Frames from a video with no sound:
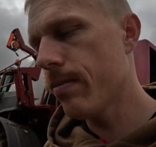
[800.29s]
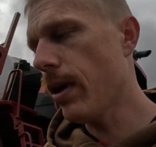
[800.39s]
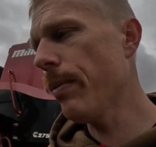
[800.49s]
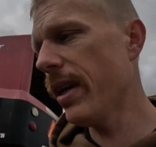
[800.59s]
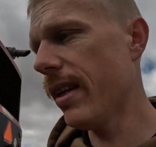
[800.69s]

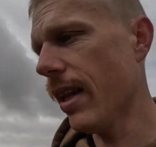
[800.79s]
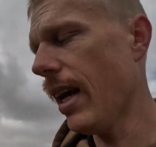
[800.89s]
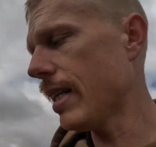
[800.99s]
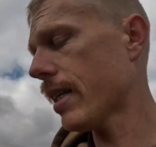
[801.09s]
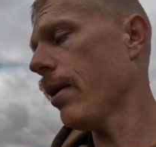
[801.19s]
probably the
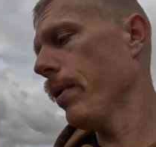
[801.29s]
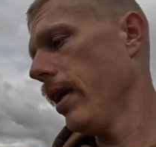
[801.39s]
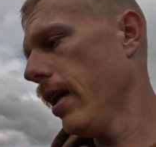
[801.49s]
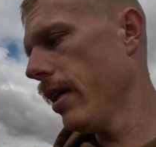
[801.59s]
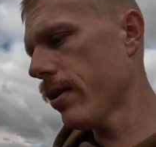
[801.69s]
last couple of
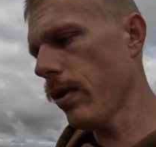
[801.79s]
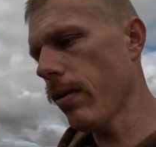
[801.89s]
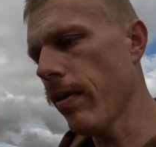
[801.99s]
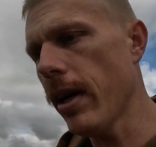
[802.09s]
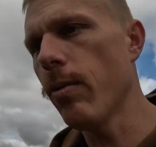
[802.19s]
years when
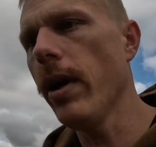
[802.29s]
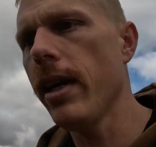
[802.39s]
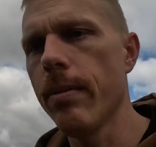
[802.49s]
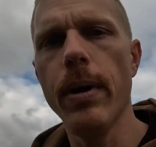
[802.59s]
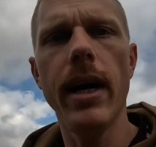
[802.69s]
we've had
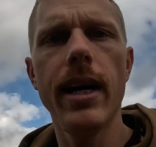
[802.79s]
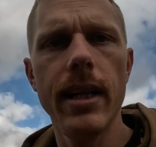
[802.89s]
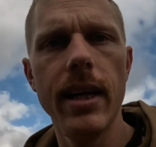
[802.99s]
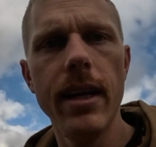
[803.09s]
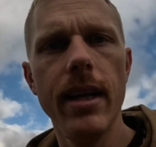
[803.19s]
wheat and
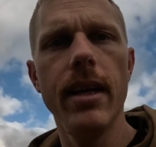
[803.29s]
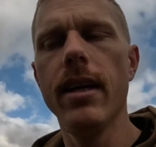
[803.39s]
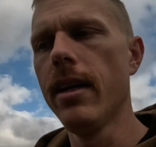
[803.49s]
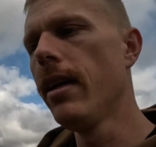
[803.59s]
barley in here,